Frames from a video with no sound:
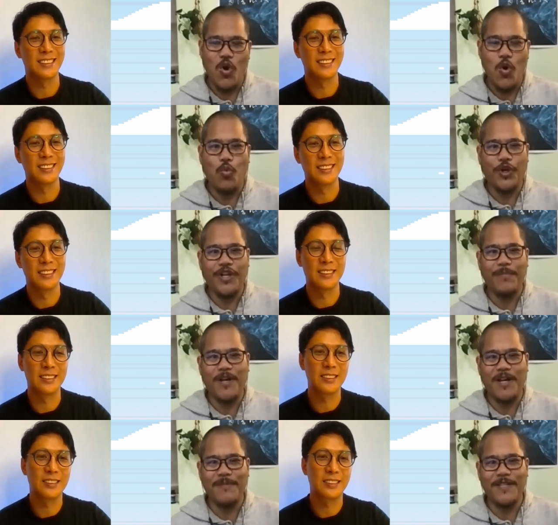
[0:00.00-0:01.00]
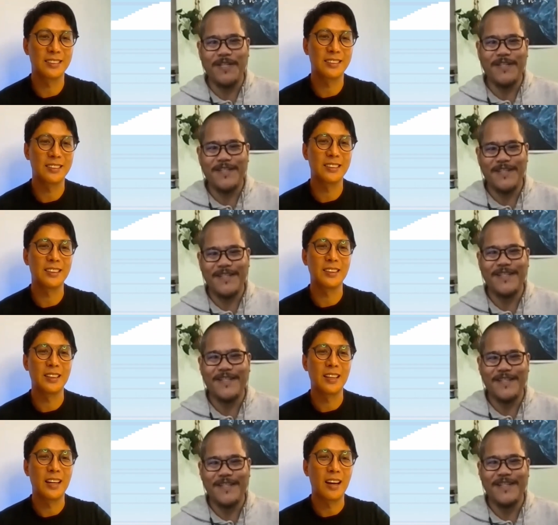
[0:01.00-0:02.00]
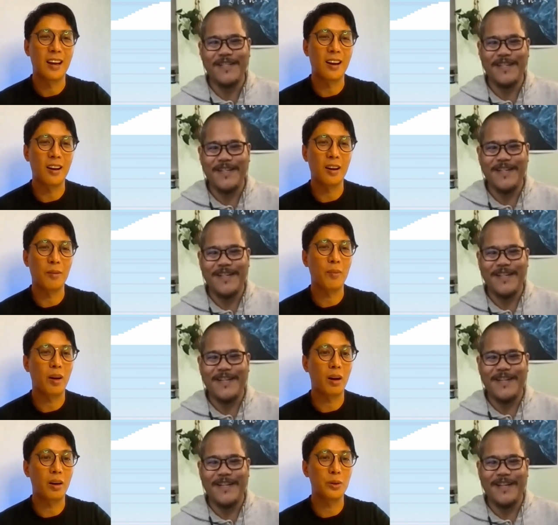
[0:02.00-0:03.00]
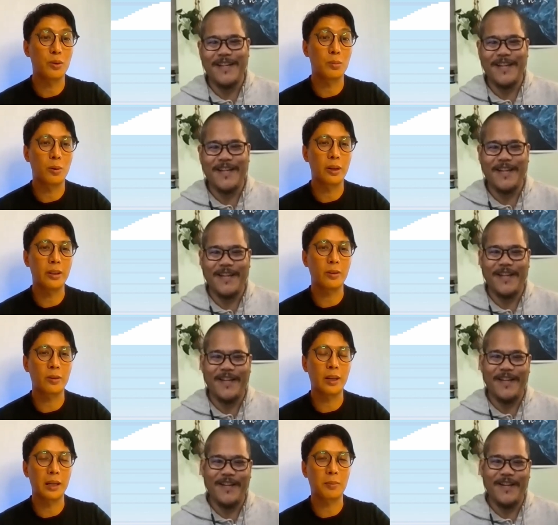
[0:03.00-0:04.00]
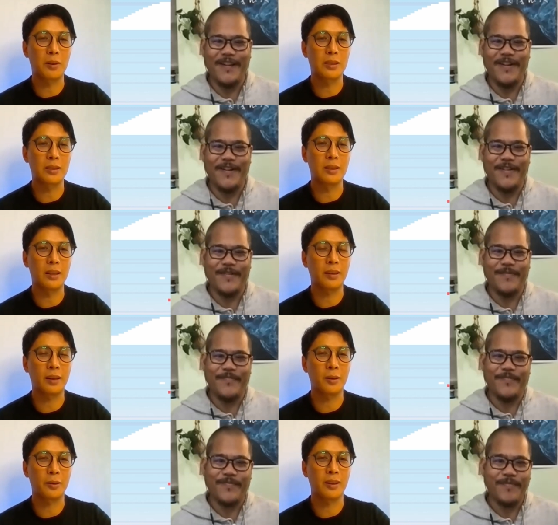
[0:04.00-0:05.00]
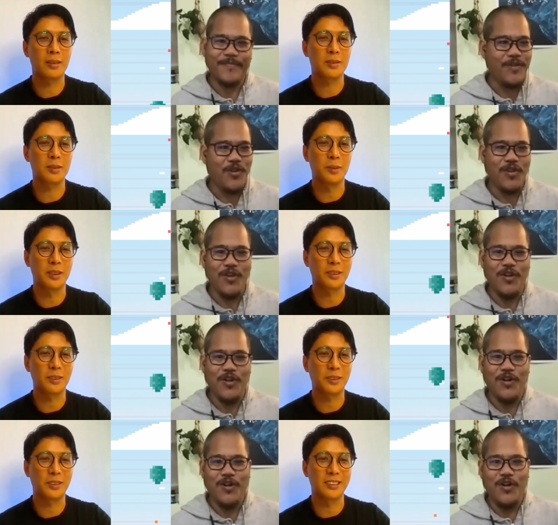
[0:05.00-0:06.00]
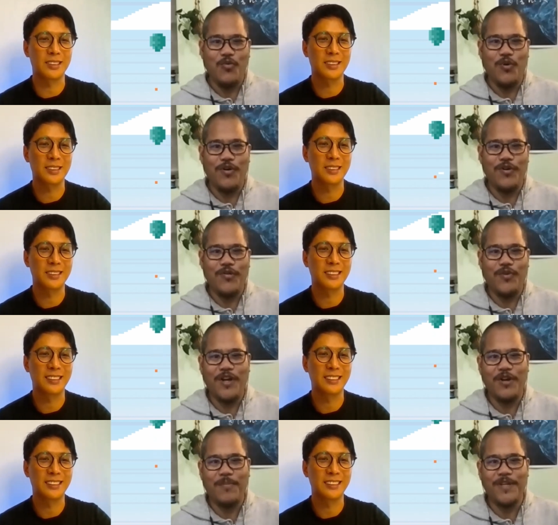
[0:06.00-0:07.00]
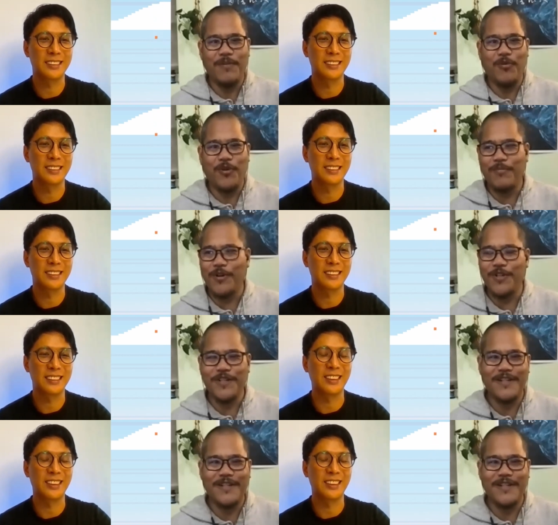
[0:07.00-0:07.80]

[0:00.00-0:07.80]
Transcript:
Speaker 1: Working Moms.
Speaker 2: Um, are you a morning or night person? I think I know the answer, but yes.
Speaker 1: 100% morning person.